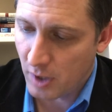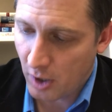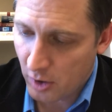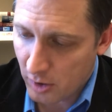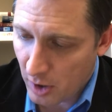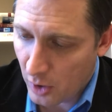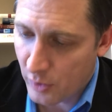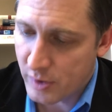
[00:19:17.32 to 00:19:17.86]

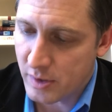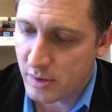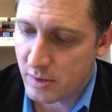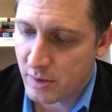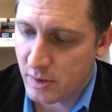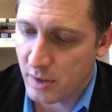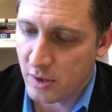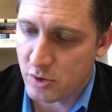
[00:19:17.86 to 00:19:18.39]
Go
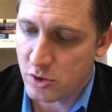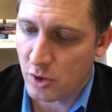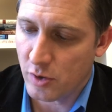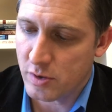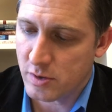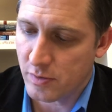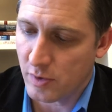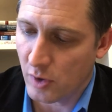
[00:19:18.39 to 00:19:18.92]
in the
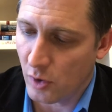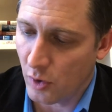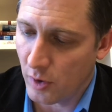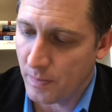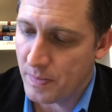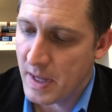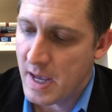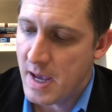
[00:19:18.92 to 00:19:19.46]
assurance of the Lord.
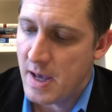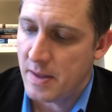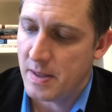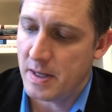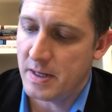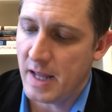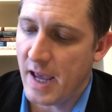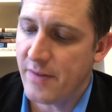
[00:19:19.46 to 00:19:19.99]

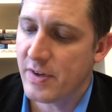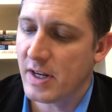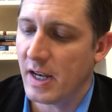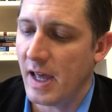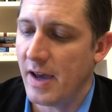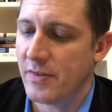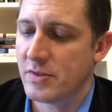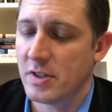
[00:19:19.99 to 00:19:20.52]
Then David
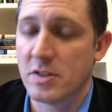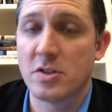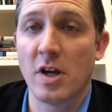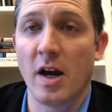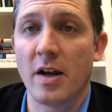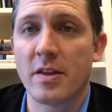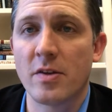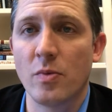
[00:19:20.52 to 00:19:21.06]
left, and
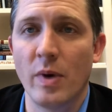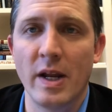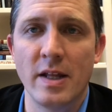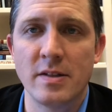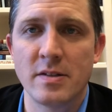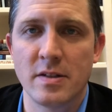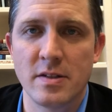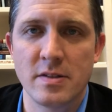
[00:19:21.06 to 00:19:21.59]
Jonathan went
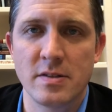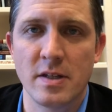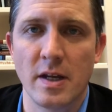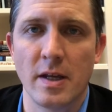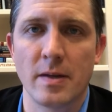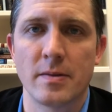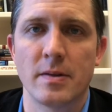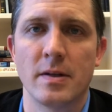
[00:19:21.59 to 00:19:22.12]
into the city.